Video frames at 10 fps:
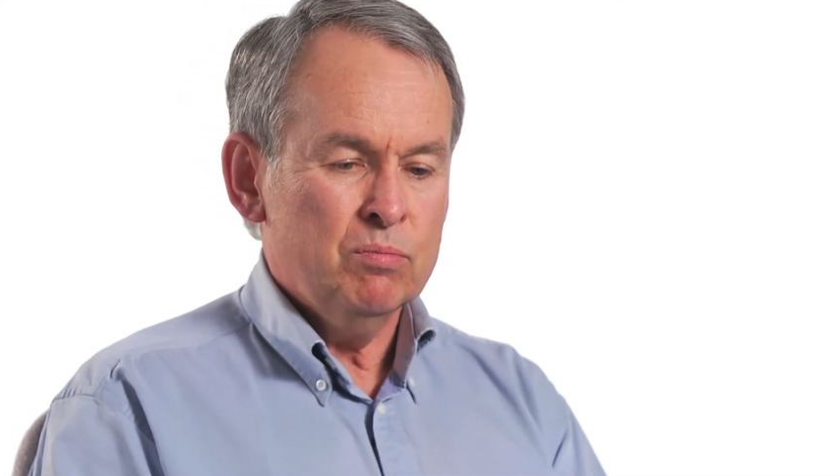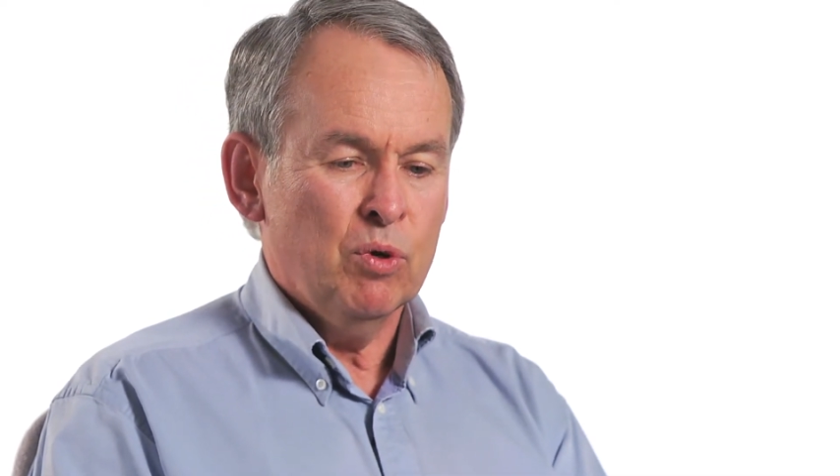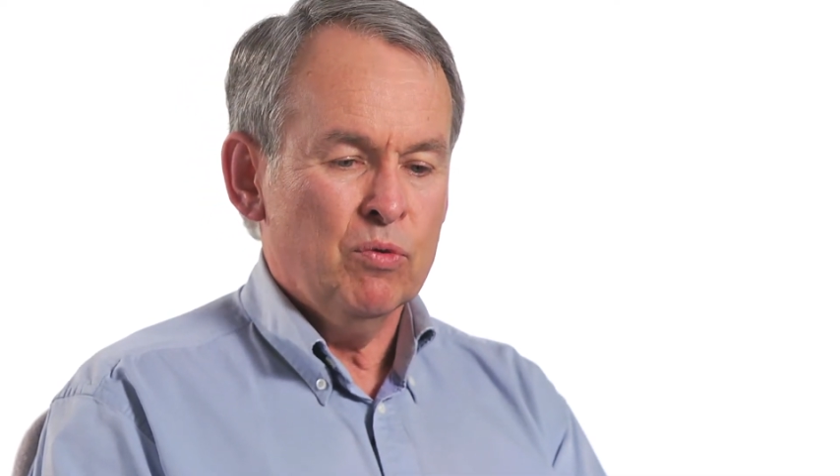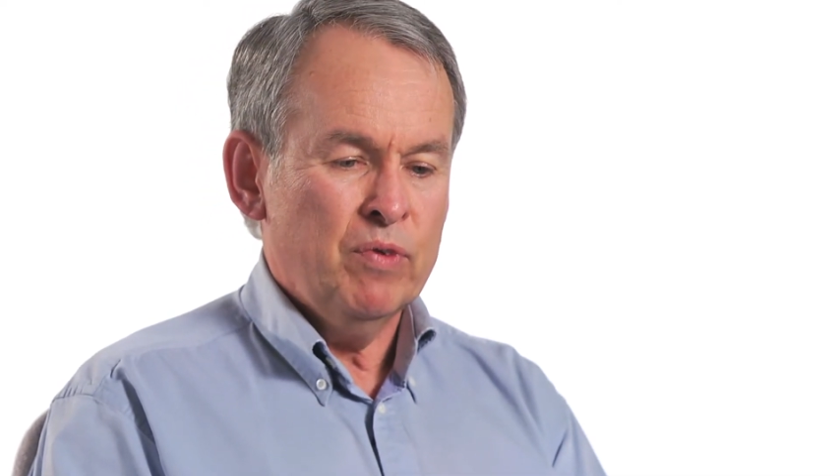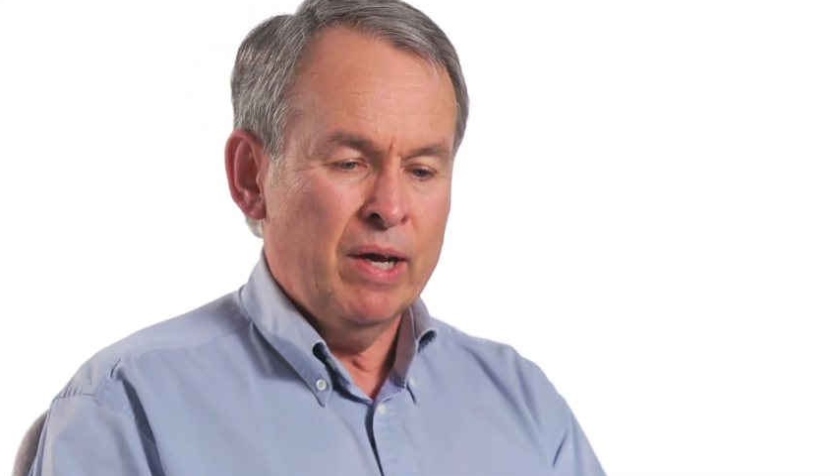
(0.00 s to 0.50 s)

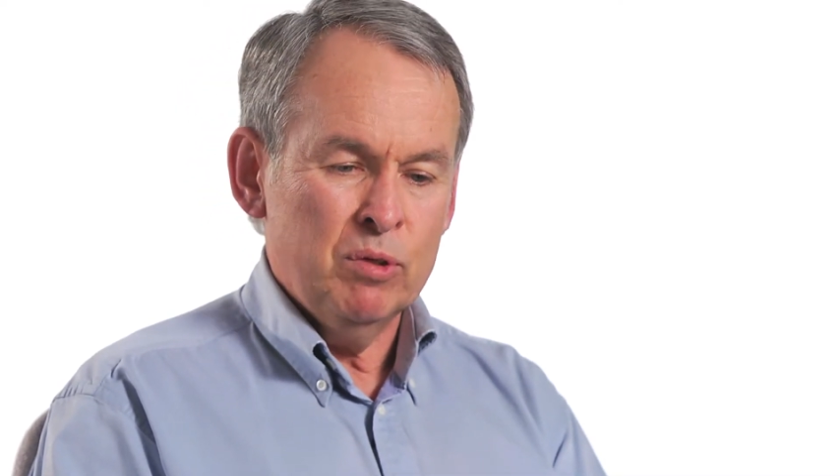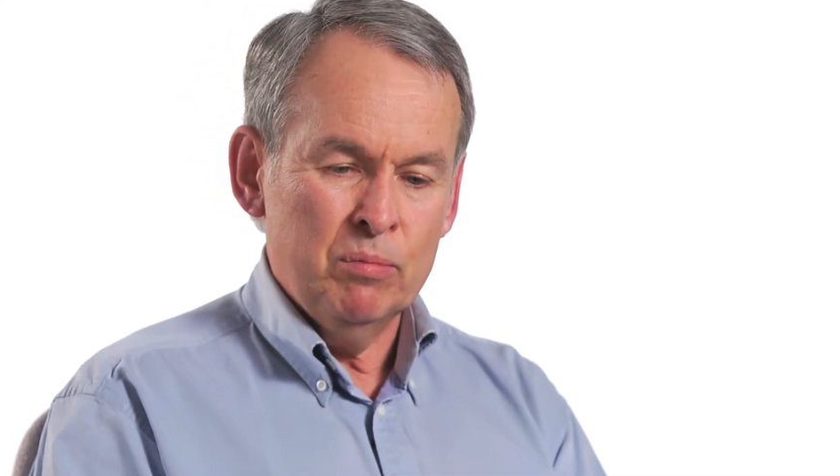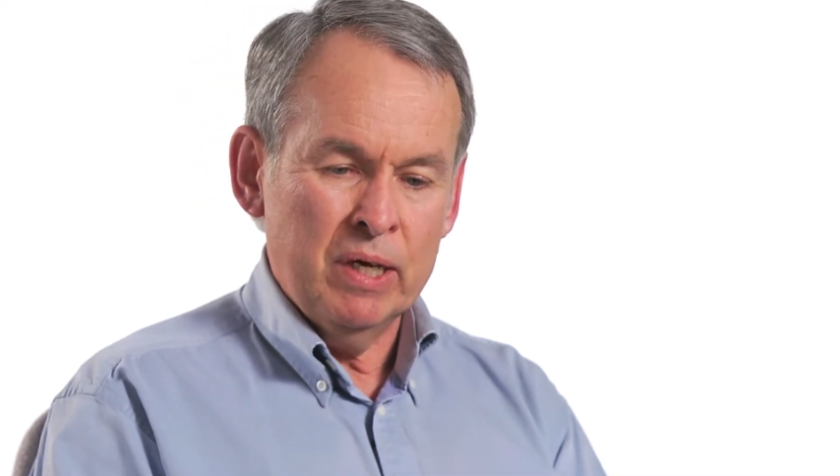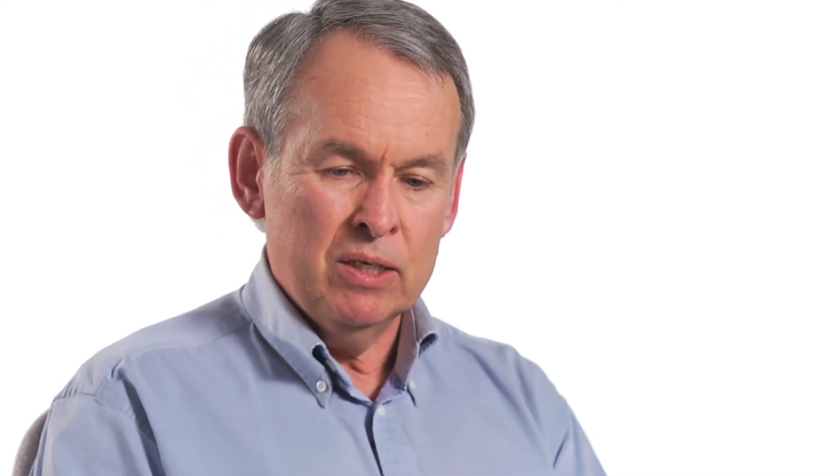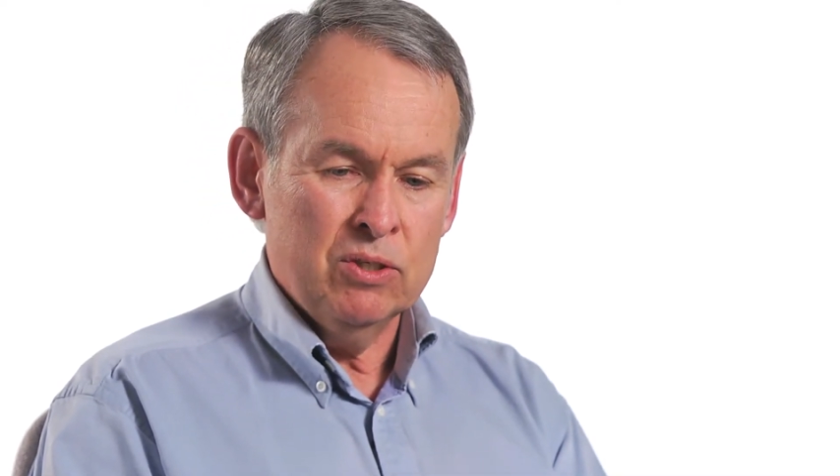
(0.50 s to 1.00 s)
both family
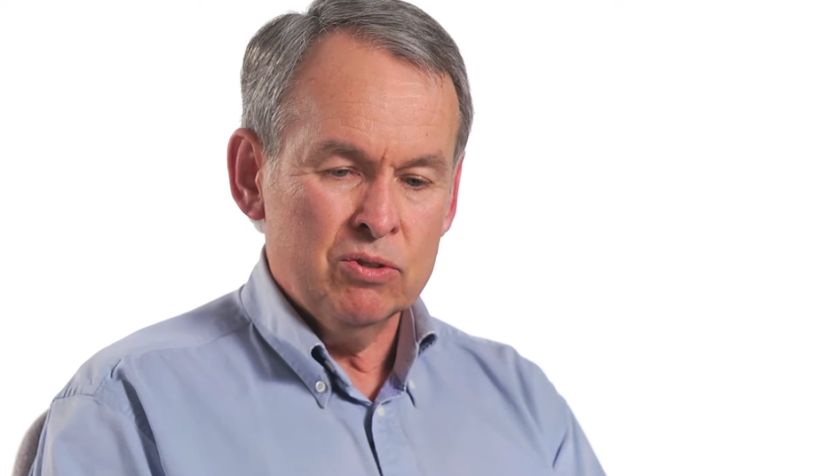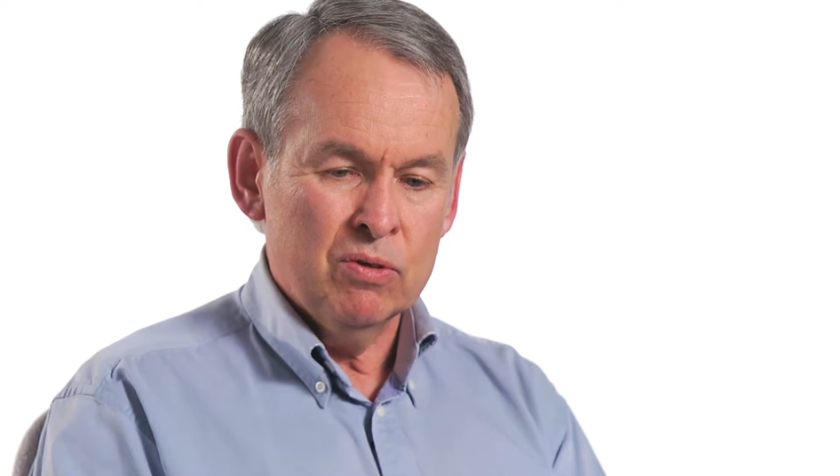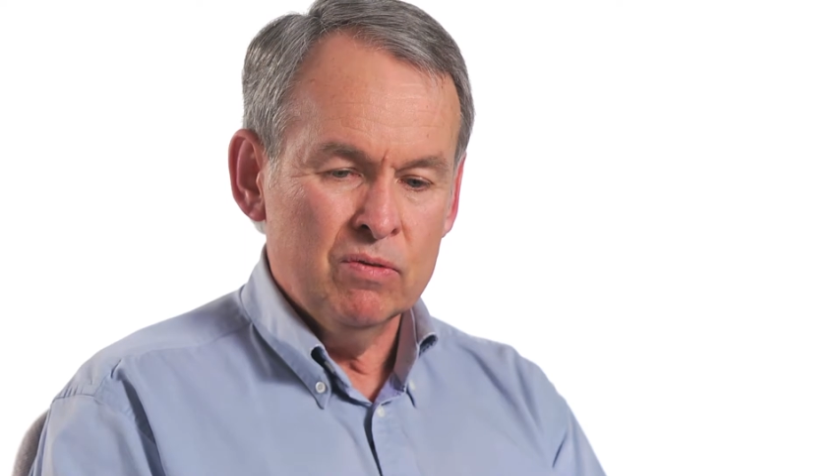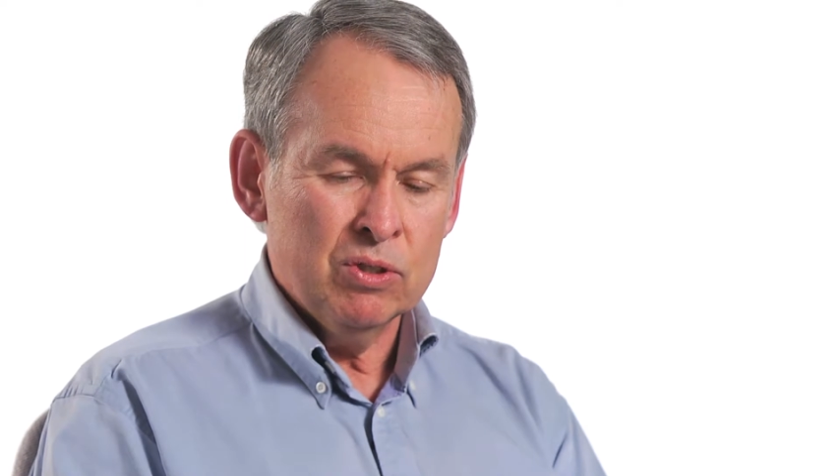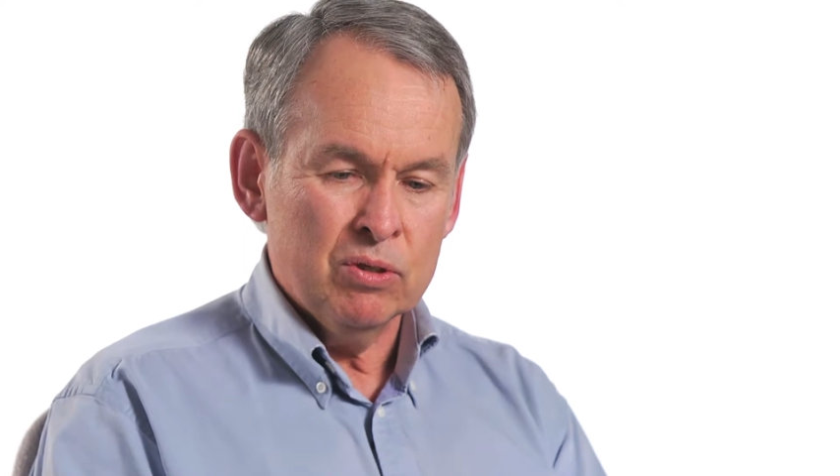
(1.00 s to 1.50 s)
managed service